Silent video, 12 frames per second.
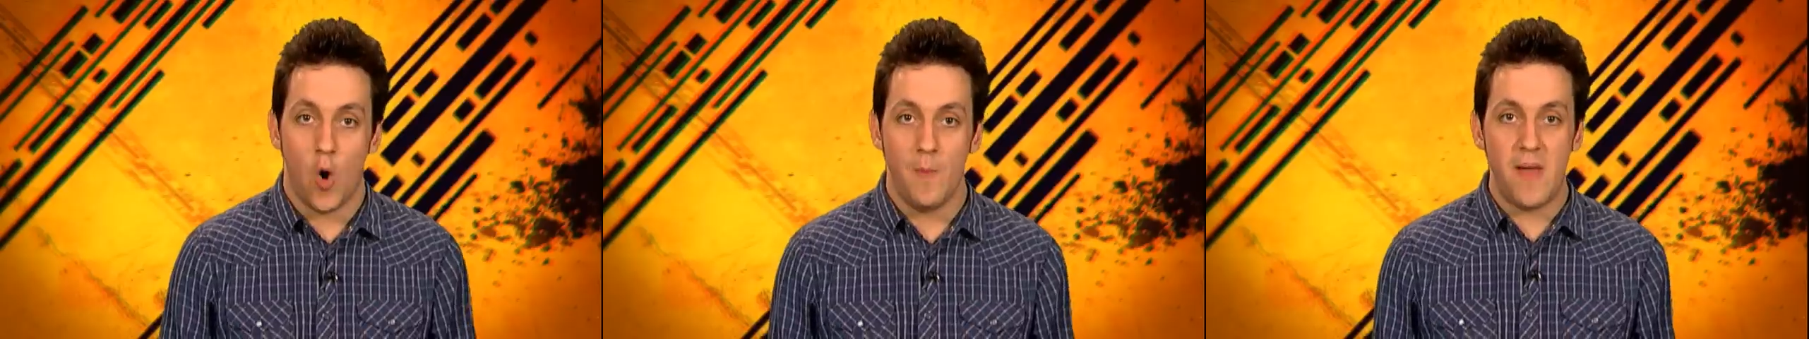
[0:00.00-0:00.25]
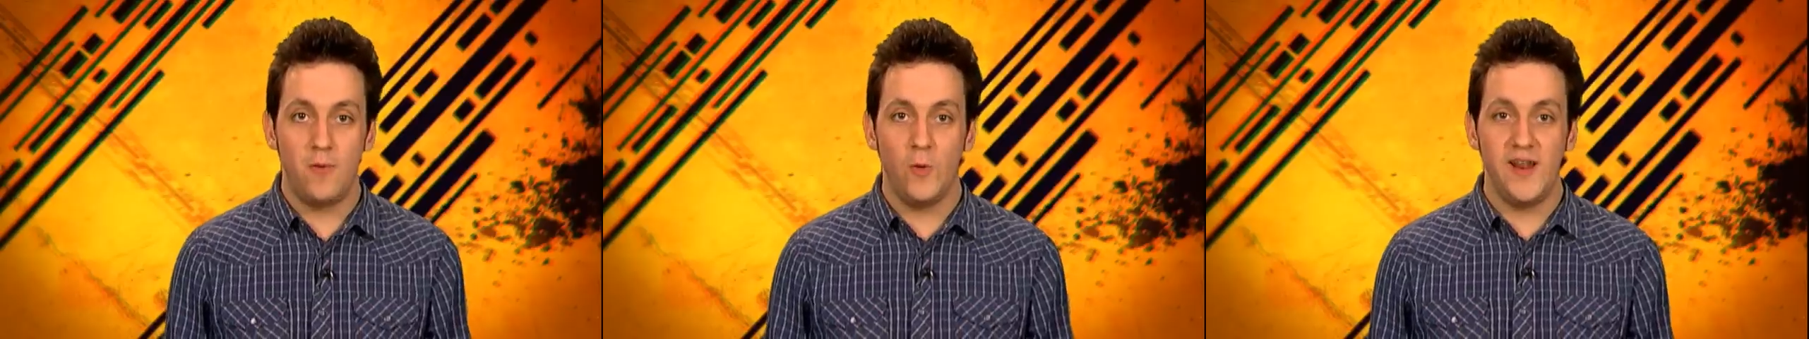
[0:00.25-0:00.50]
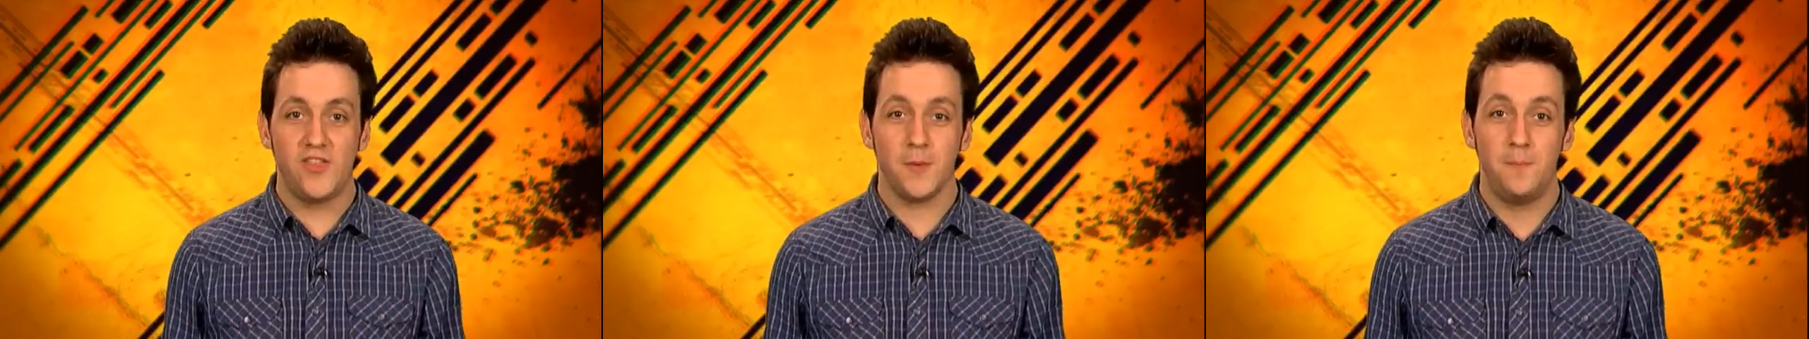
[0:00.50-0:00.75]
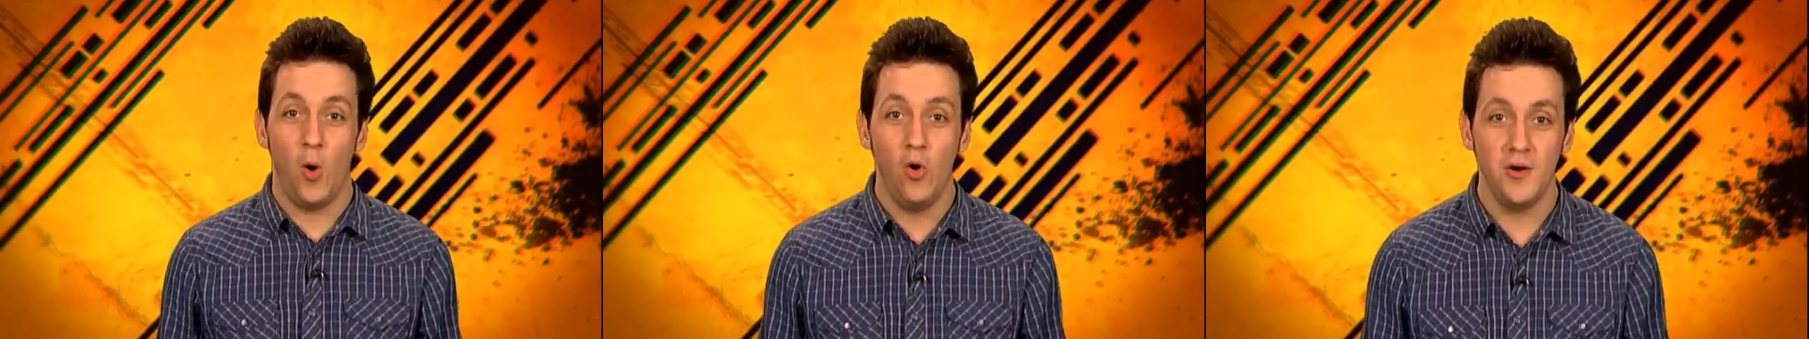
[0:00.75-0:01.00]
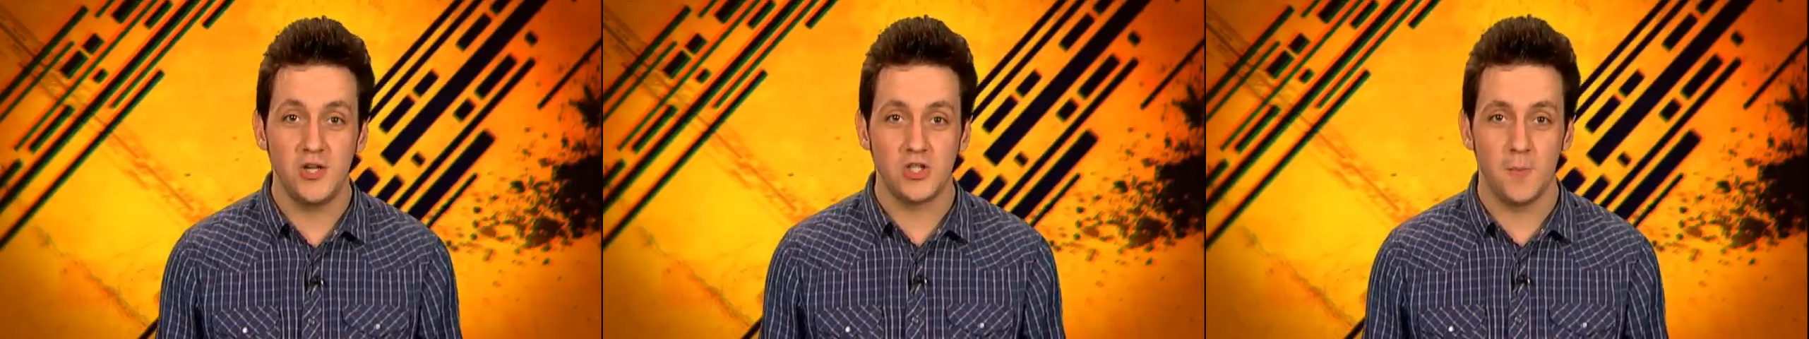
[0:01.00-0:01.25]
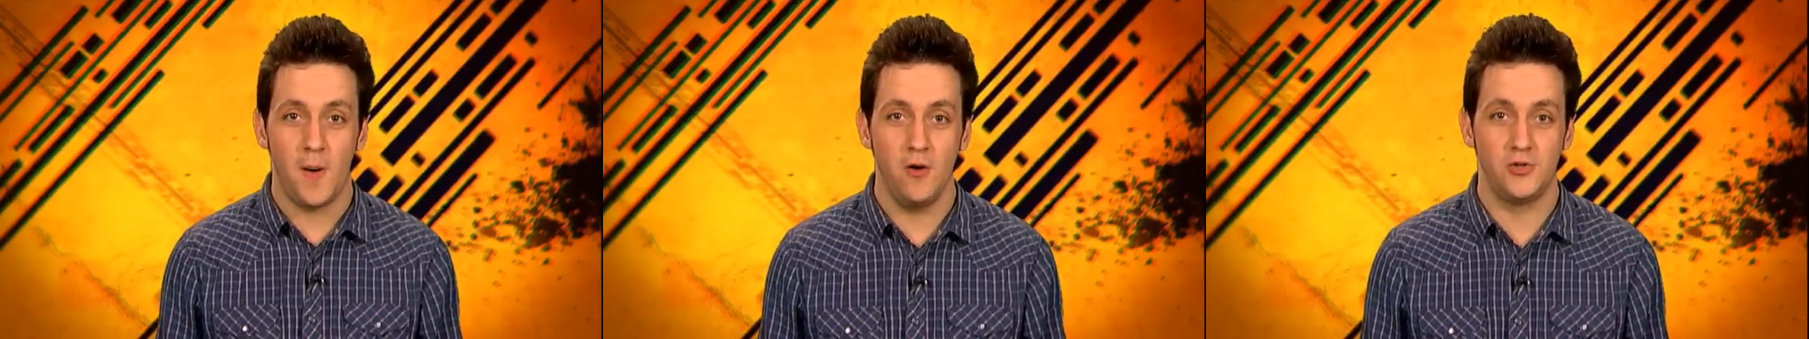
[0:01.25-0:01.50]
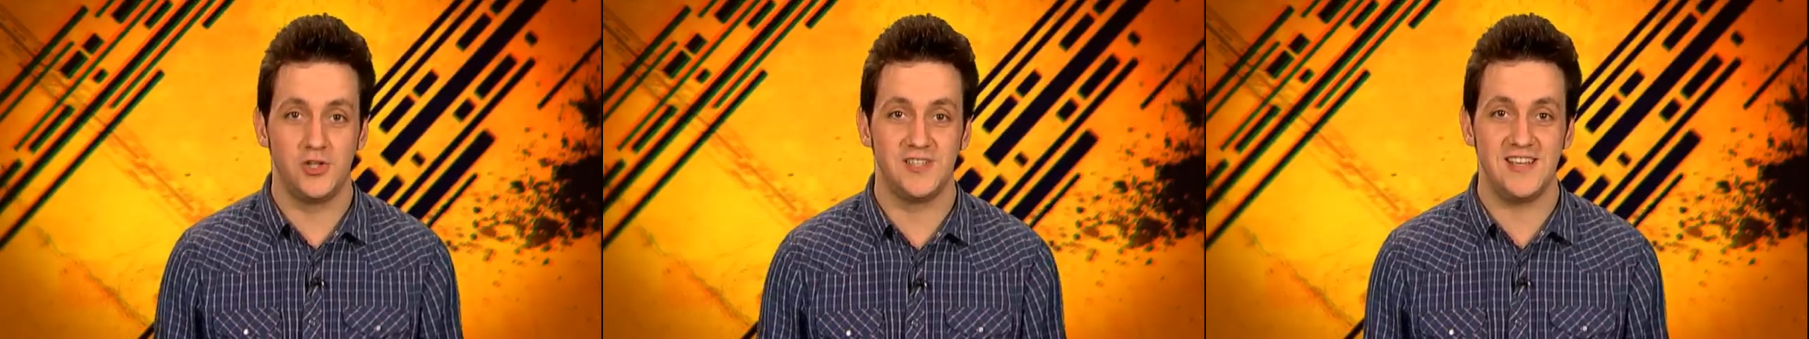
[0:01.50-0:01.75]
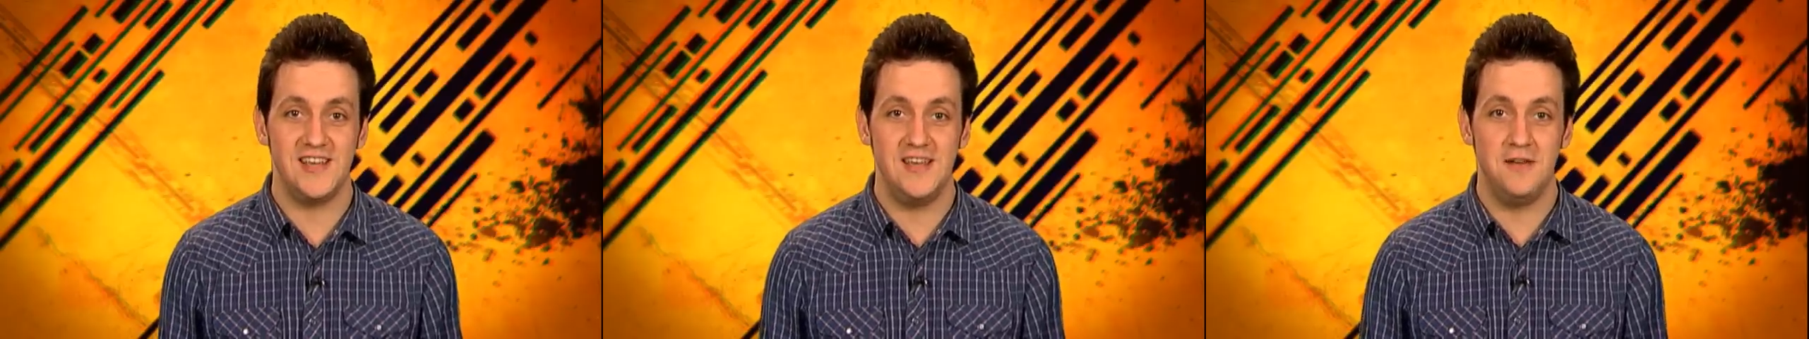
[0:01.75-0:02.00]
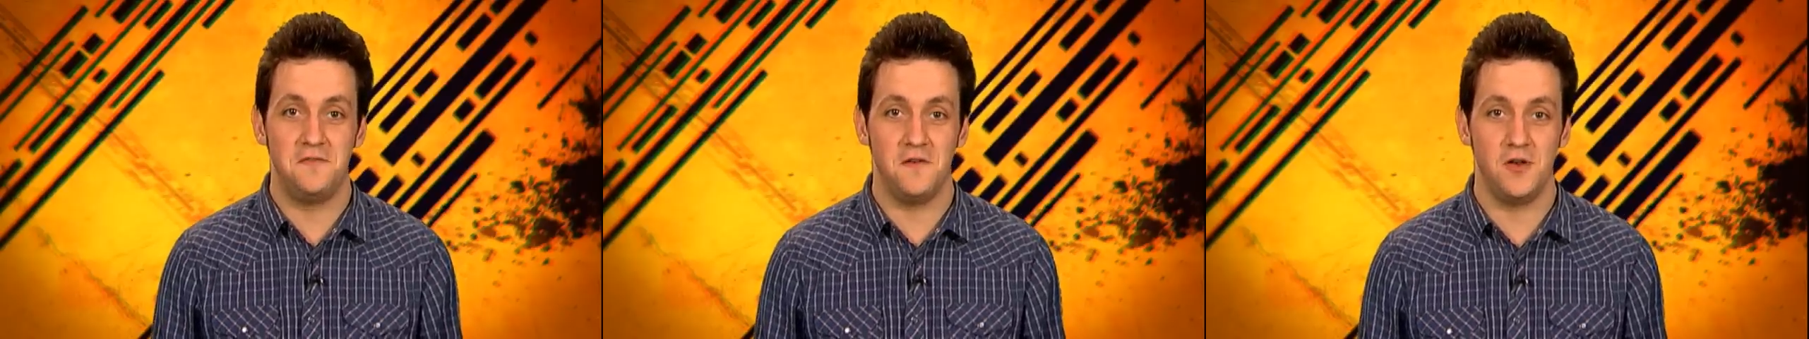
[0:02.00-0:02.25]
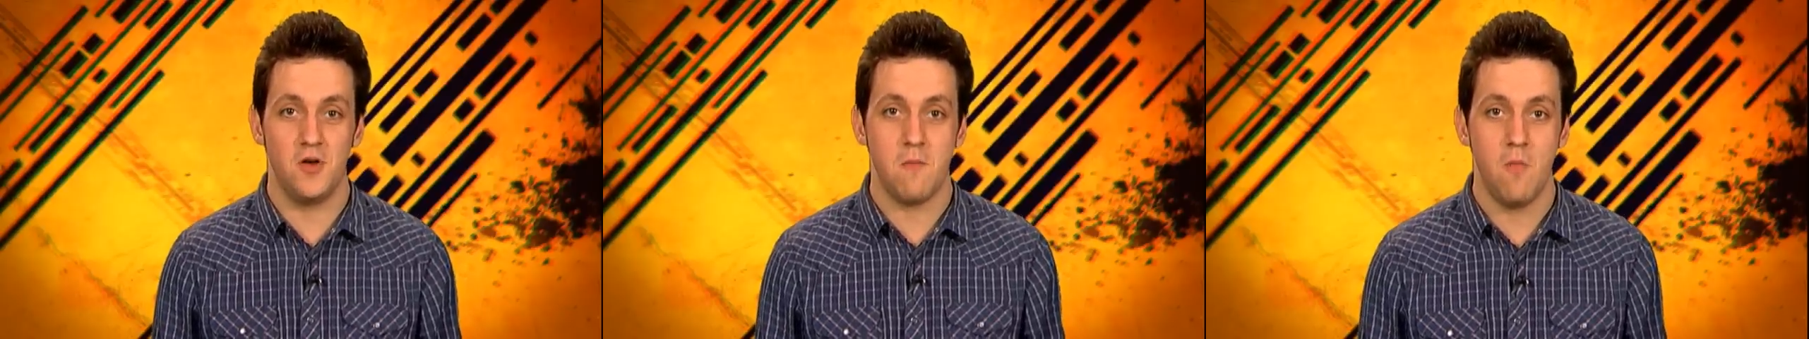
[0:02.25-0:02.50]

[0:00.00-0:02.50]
or maybe we need to punish the poachers even